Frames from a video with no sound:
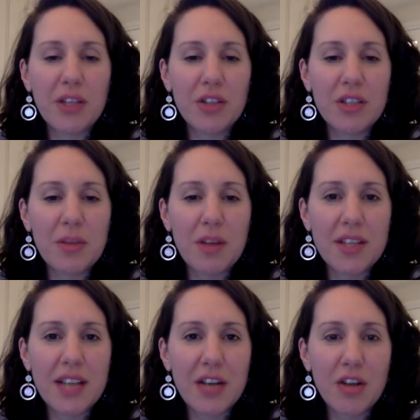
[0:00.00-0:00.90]
on demand
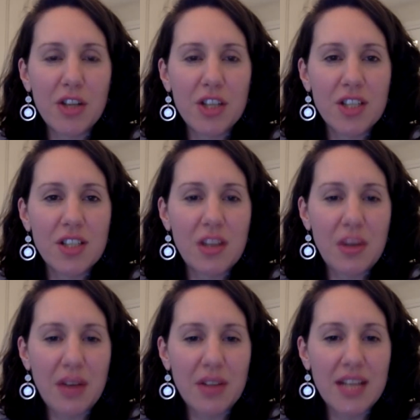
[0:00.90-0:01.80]
technology is so
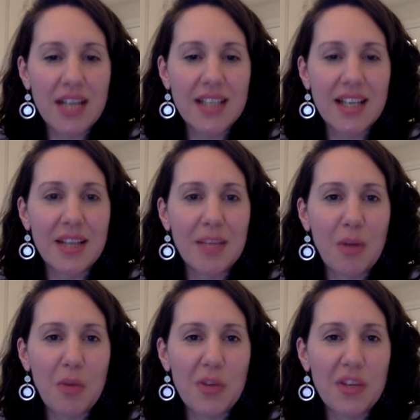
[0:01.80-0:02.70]
outstanding at the
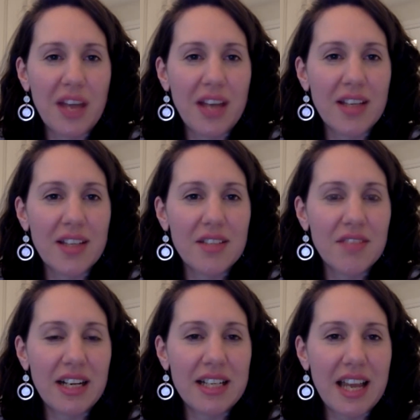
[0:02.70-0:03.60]
moment that it doesn't
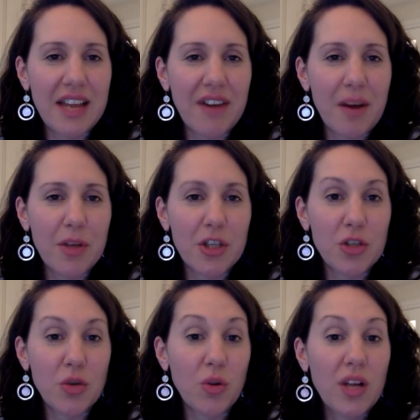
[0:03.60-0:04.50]
really take very much at
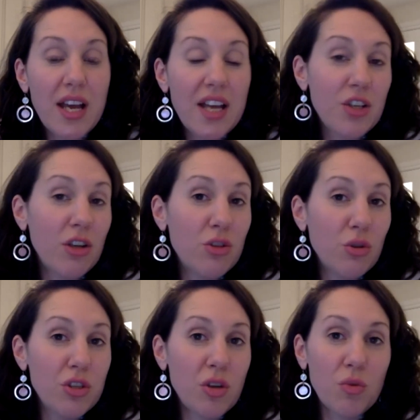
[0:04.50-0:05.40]
all. So it's
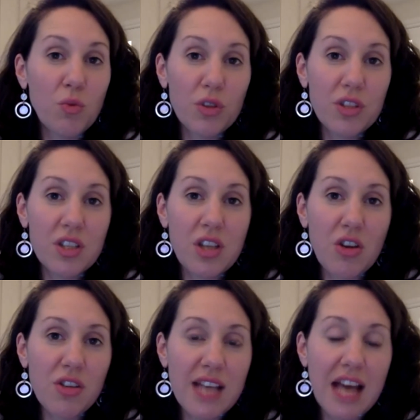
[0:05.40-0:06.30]
also on
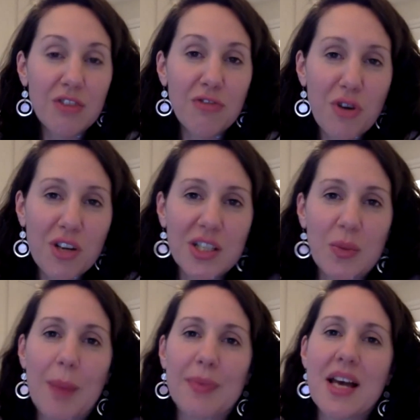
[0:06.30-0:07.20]
Waterstones and Foyle's
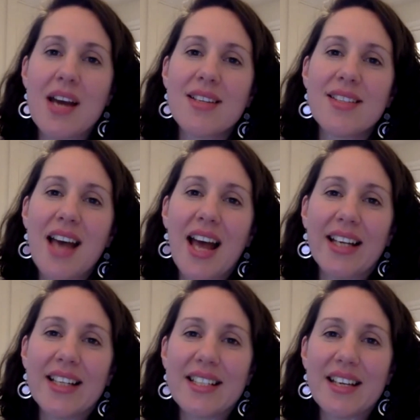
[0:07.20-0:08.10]
websites,
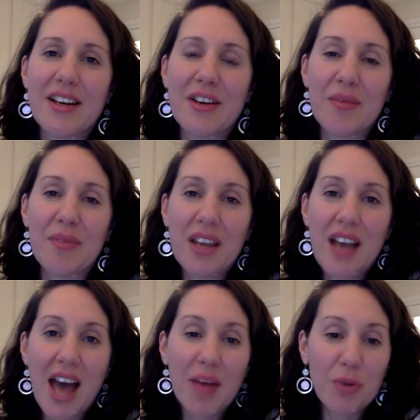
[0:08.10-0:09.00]

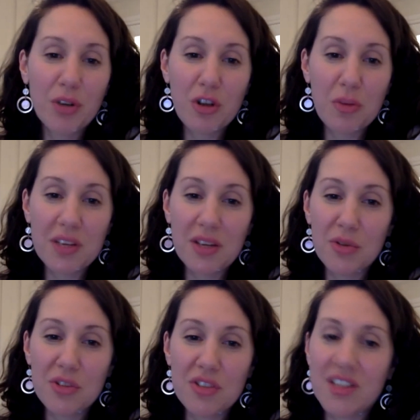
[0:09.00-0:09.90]
and bookshops can
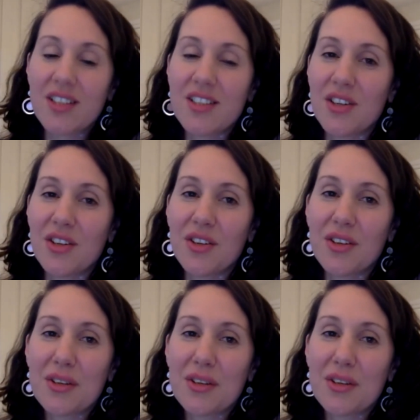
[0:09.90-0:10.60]
order it. So